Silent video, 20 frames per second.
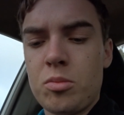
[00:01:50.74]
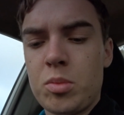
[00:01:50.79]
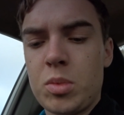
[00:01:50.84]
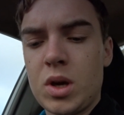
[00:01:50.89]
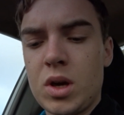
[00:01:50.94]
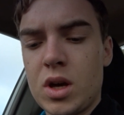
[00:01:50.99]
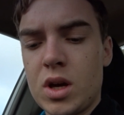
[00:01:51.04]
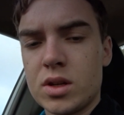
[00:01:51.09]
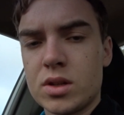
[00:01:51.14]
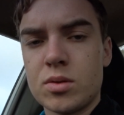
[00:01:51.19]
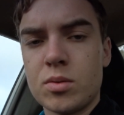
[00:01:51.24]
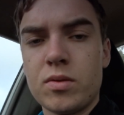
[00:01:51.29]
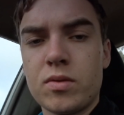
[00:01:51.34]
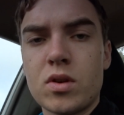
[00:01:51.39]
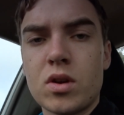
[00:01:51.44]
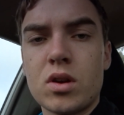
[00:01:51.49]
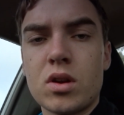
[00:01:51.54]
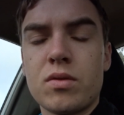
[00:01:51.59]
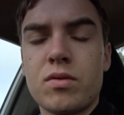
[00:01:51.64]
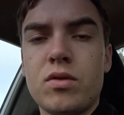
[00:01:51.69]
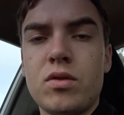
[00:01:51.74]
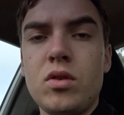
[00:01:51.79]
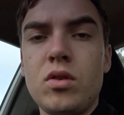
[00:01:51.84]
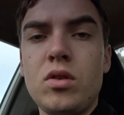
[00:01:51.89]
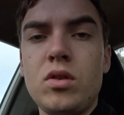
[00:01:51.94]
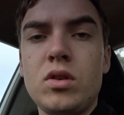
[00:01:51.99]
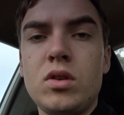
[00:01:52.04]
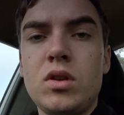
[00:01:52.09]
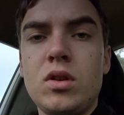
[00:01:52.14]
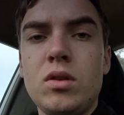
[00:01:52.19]
yeah, so we've got a
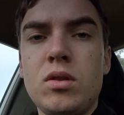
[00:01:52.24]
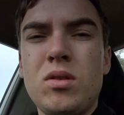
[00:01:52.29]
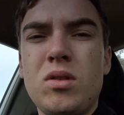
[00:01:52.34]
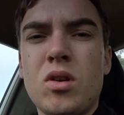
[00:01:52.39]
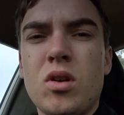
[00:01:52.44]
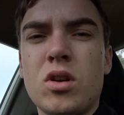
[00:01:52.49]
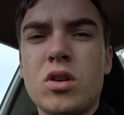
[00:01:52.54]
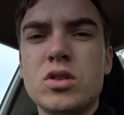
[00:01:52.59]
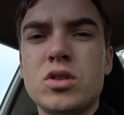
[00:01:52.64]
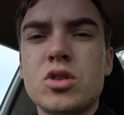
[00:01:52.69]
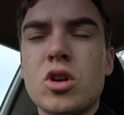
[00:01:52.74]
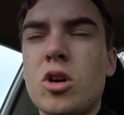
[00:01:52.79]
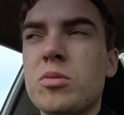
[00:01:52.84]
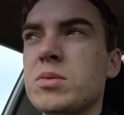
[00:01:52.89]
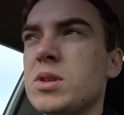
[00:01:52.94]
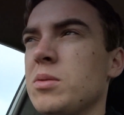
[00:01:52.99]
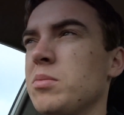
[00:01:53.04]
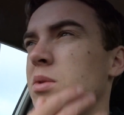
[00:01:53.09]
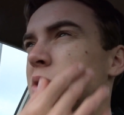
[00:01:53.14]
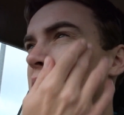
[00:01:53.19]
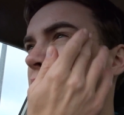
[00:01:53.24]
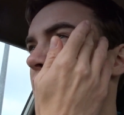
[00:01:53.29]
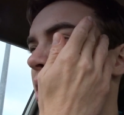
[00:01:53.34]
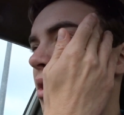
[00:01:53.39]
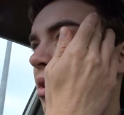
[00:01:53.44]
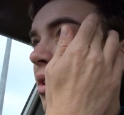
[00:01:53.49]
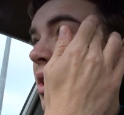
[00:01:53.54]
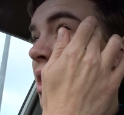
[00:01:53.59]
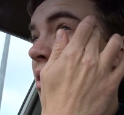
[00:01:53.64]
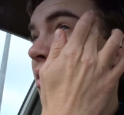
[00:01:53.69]
few odd jobs in between
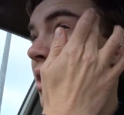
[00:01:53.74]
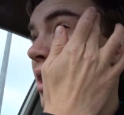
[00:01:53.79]
all our